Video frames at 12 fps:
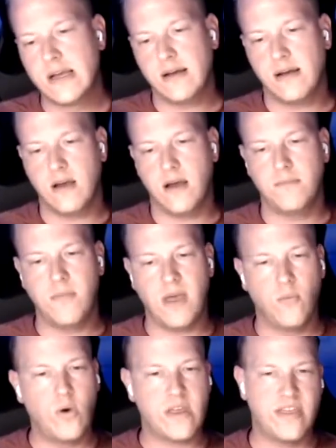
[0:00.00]

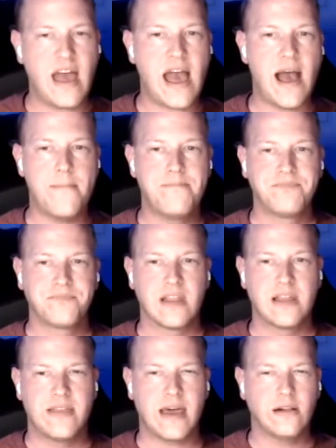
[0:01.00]
And with that,
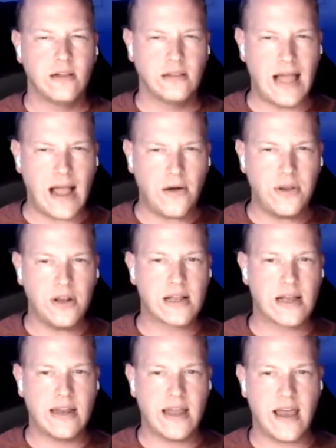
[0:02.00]
that'll allow you to
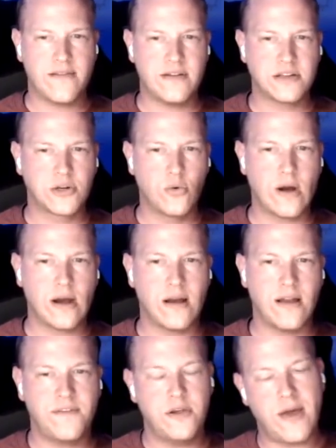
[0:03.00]
kind of have it to where
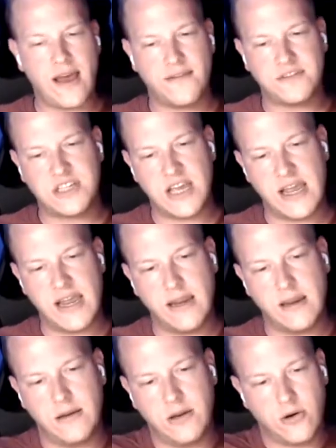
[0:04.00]
if you have,
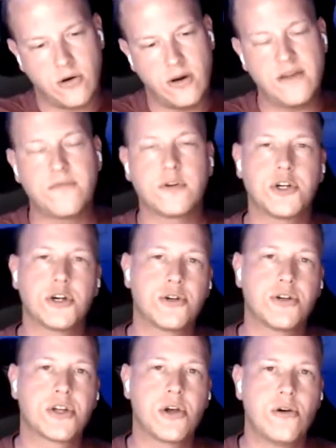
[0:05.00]
say, your infrastructure
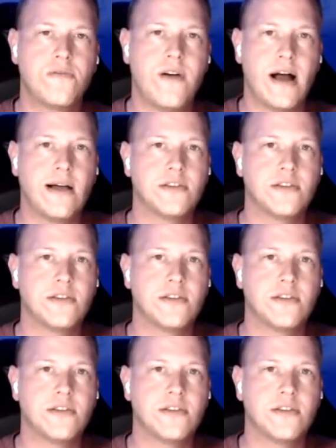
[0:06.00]
as code files